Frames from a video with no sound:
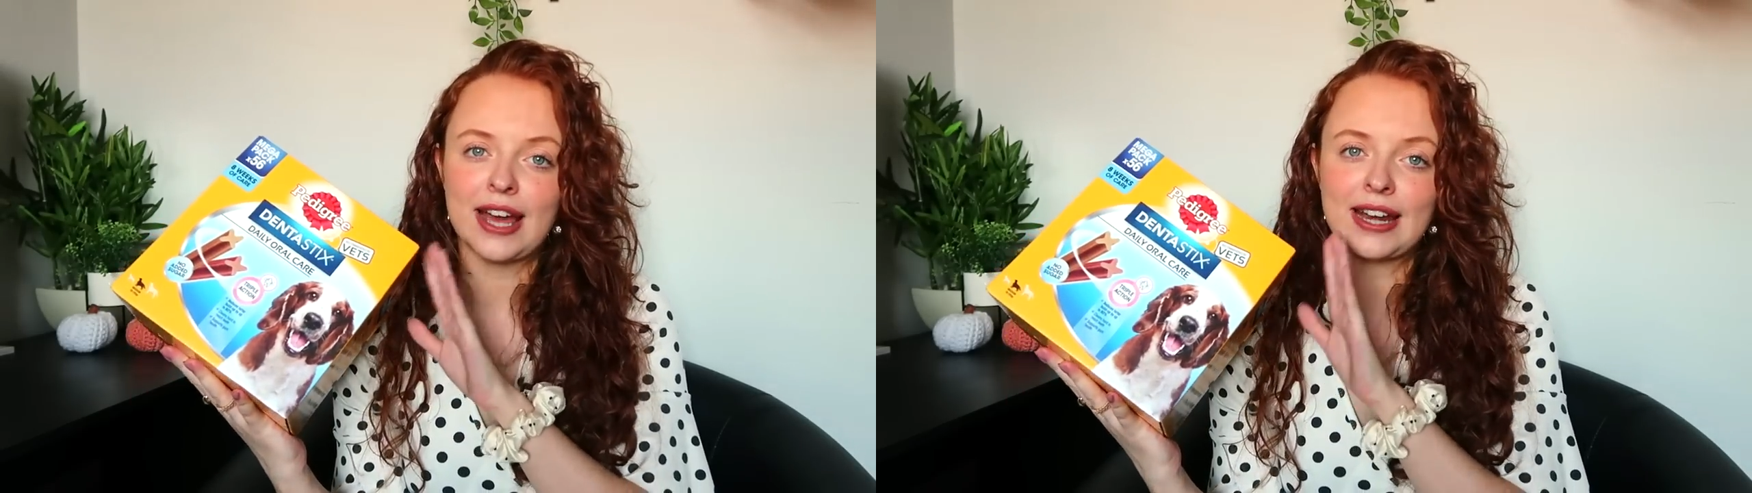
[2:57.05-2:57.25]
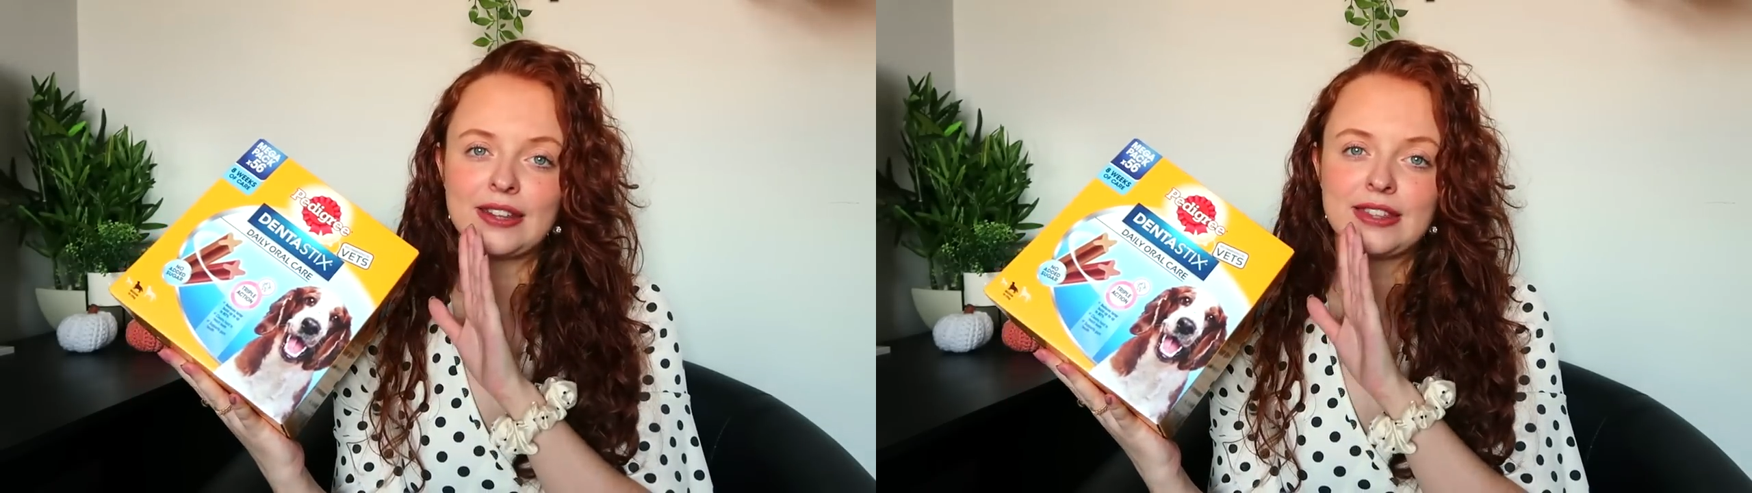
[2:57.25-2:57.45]

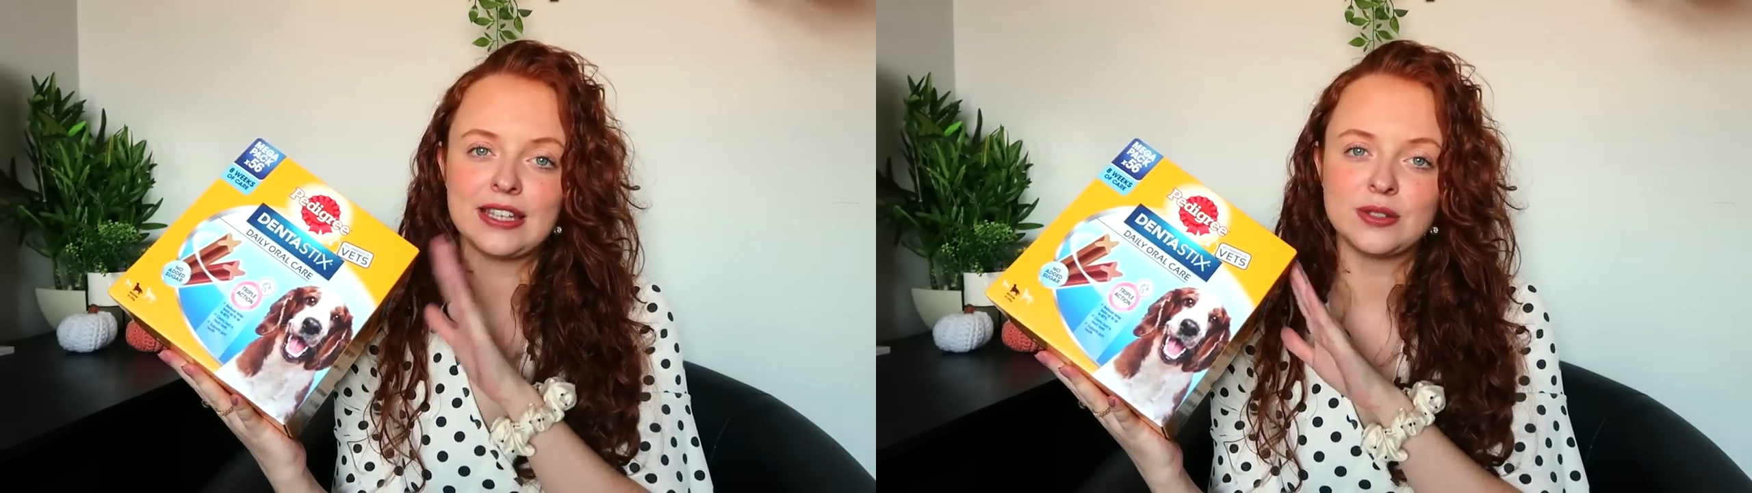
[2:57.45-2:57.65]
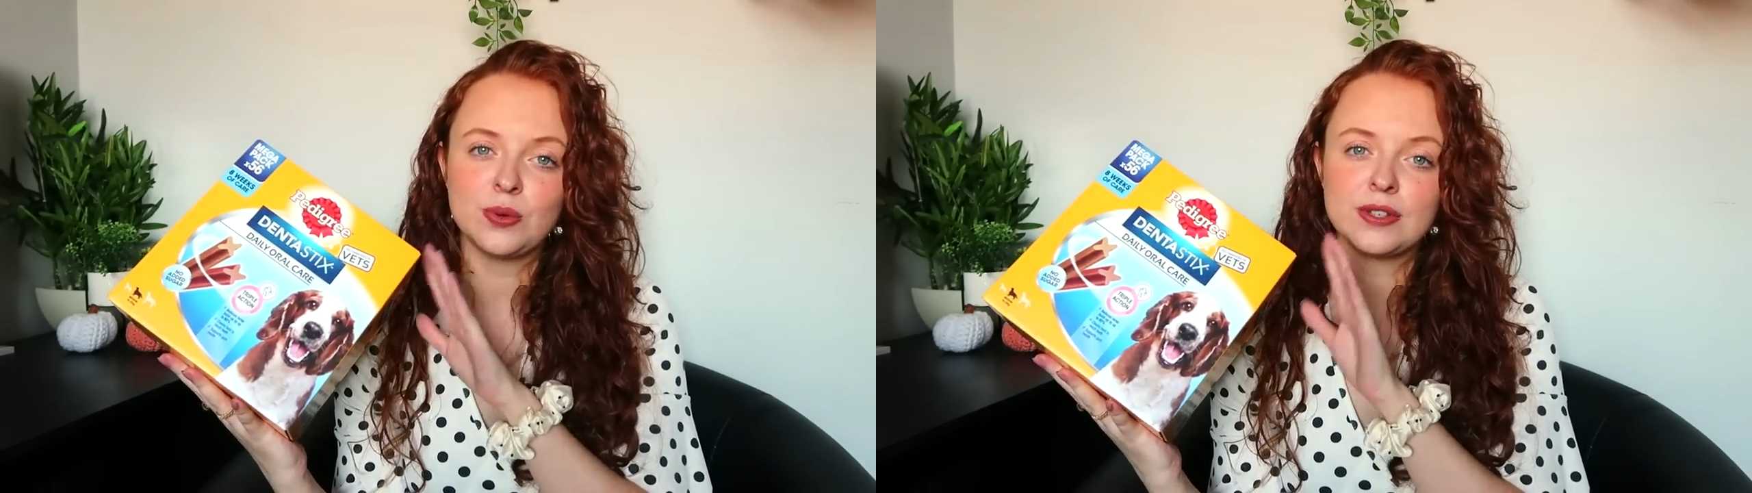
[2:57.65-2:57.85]
and
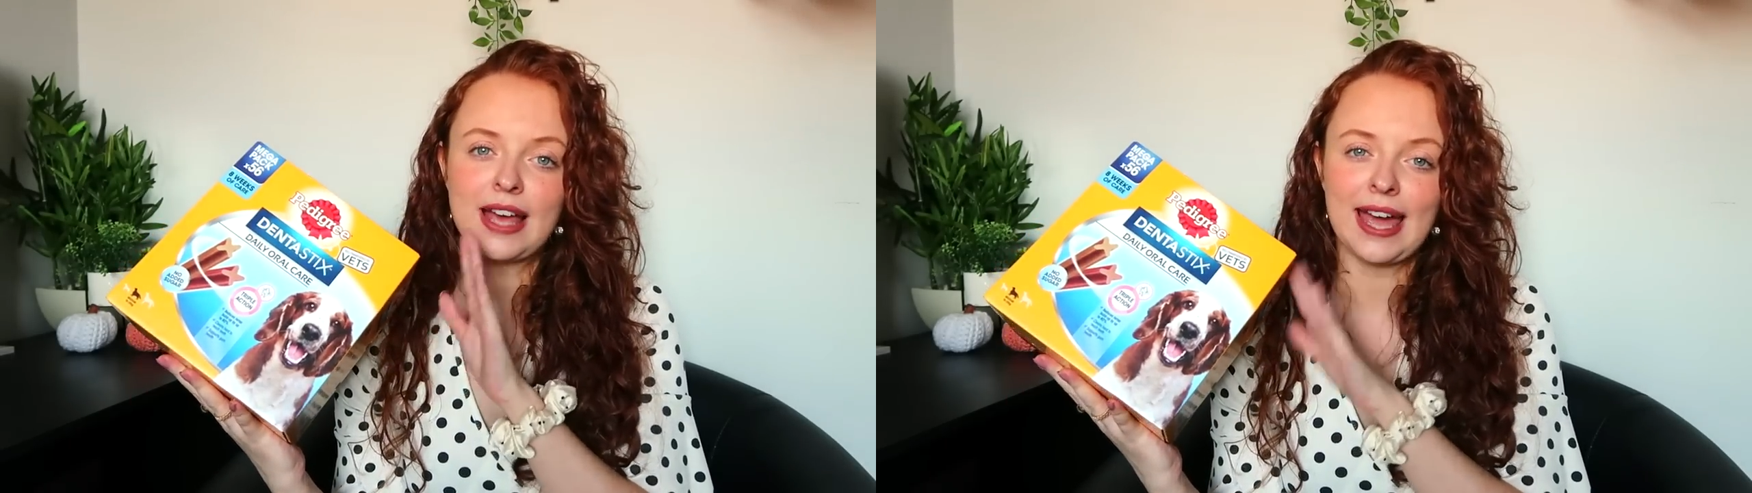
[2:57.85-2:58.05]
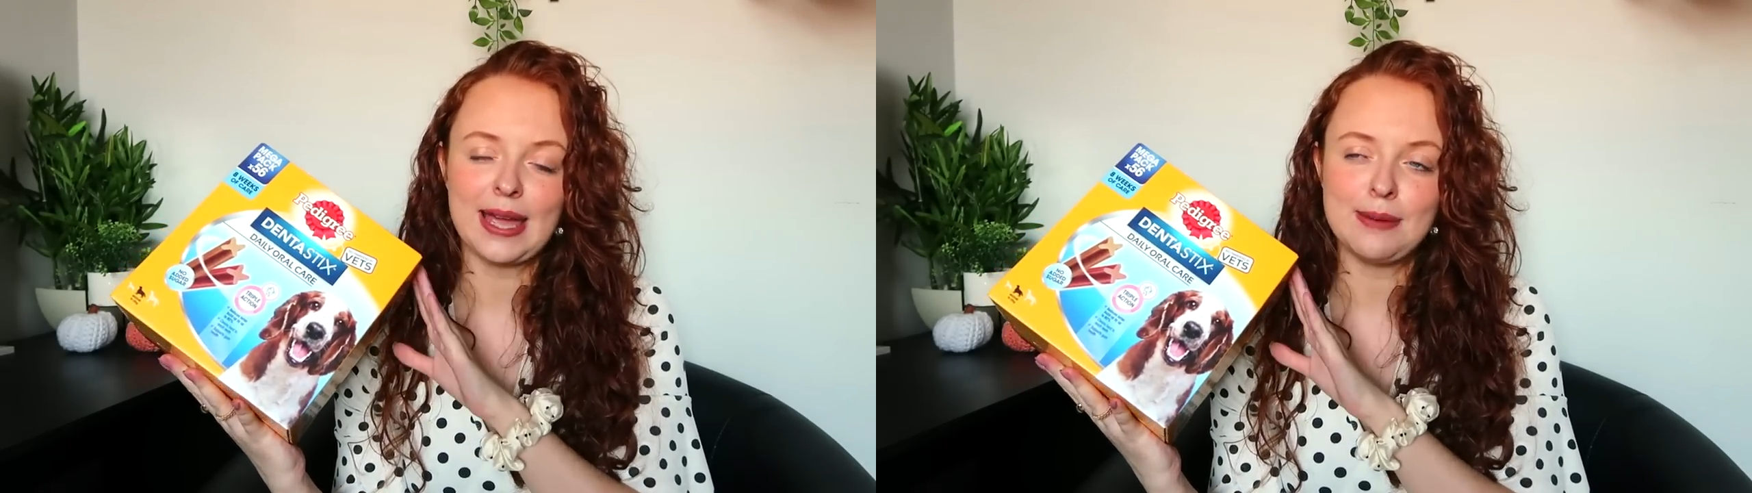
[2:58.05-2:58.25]
this was
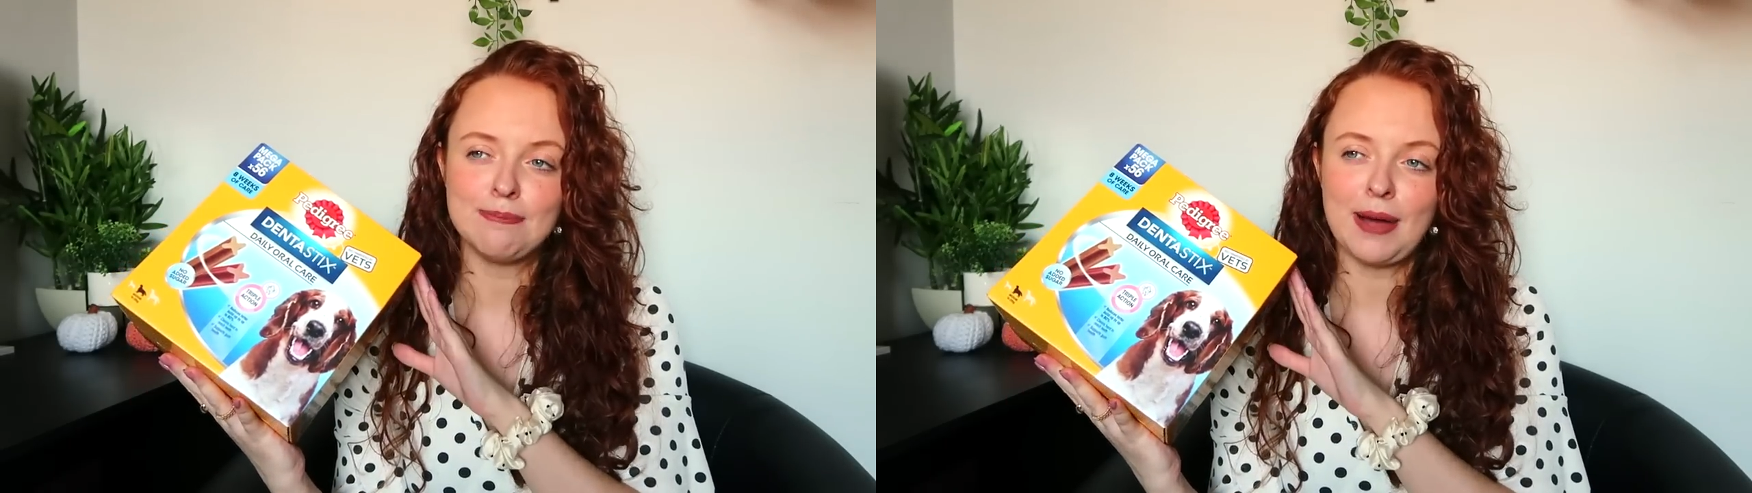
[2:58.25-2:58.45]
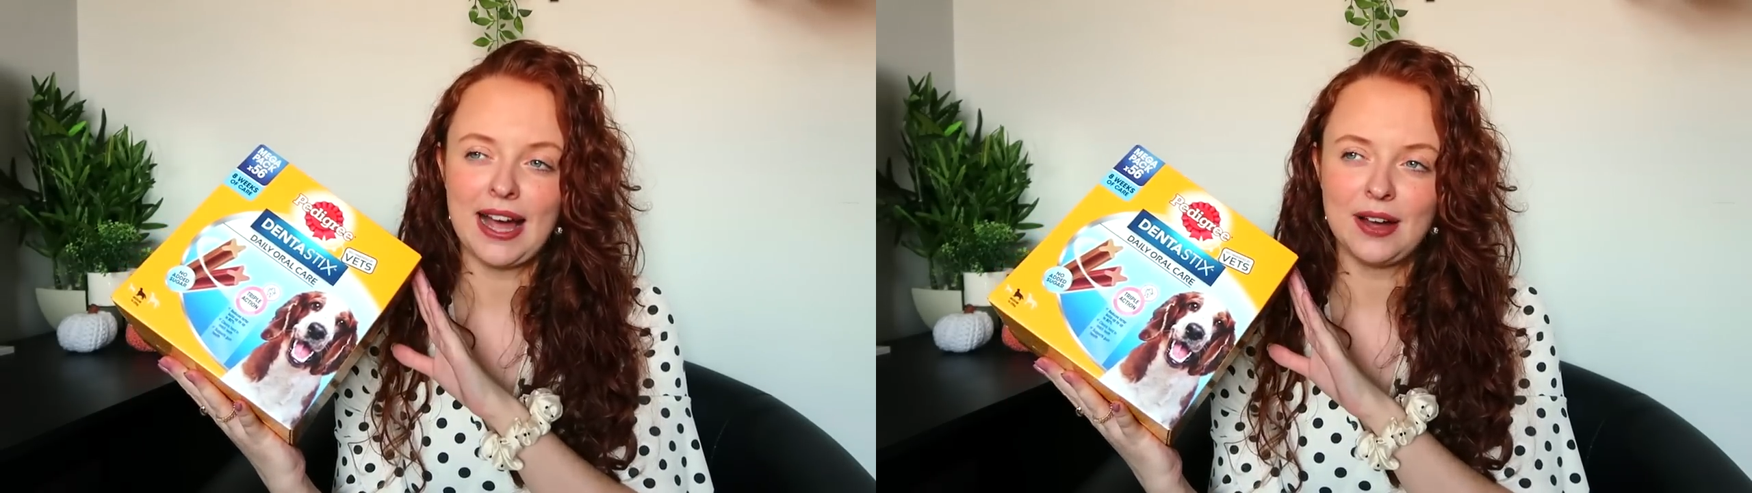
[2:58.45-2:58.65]

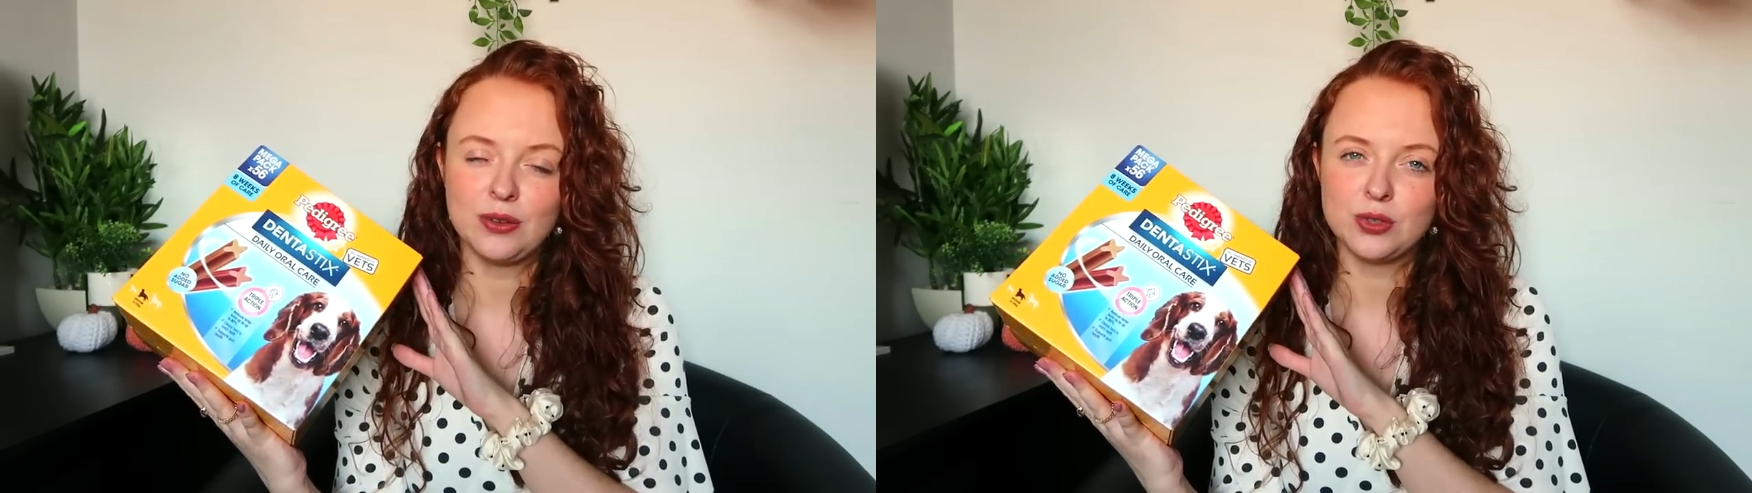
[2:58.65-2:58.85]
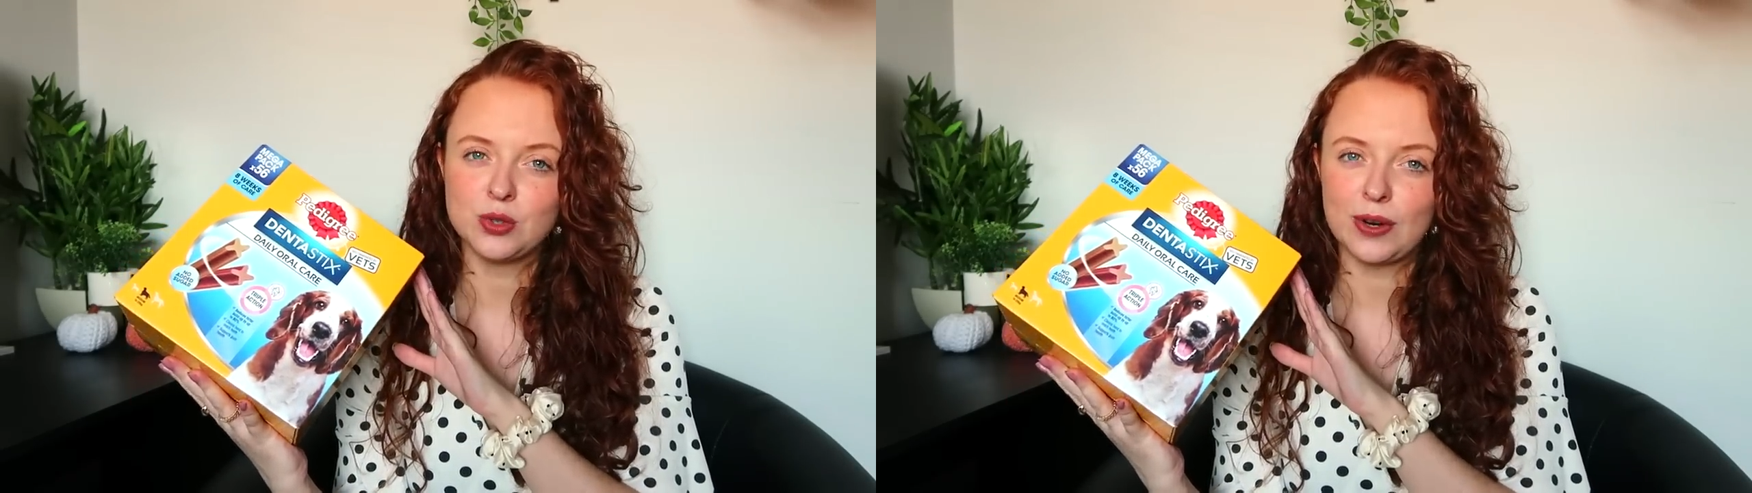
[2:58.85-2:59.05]

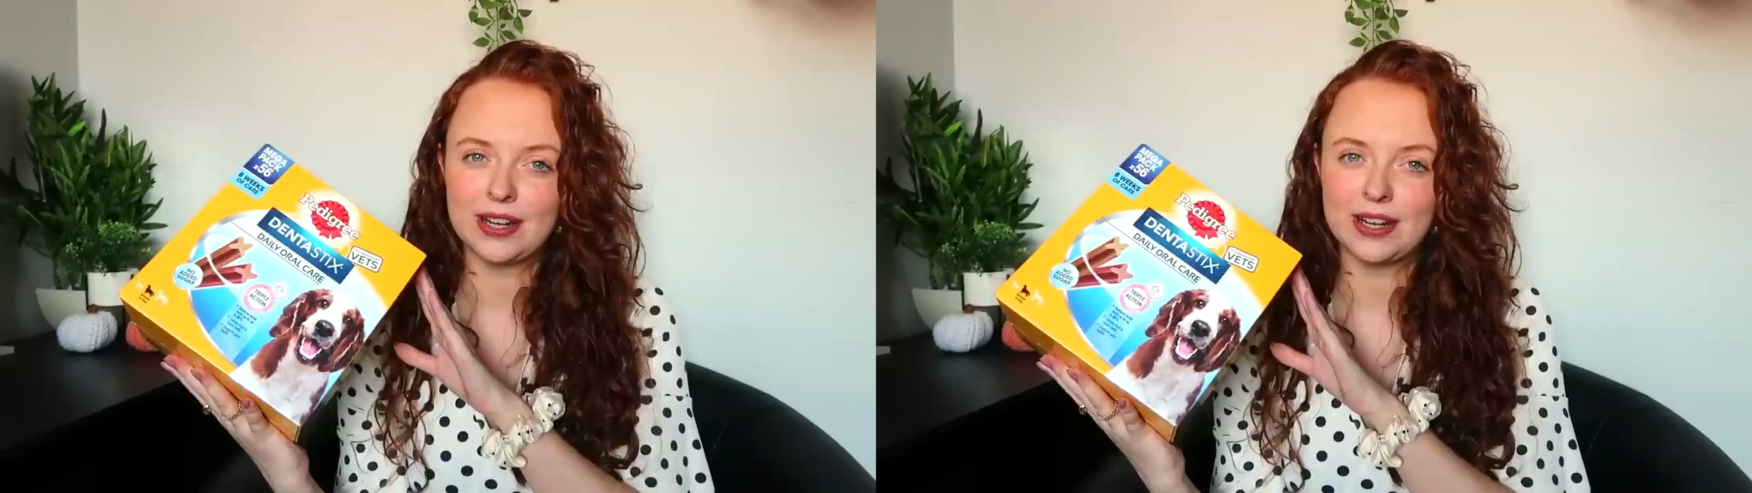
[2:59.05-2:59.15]
£8.25,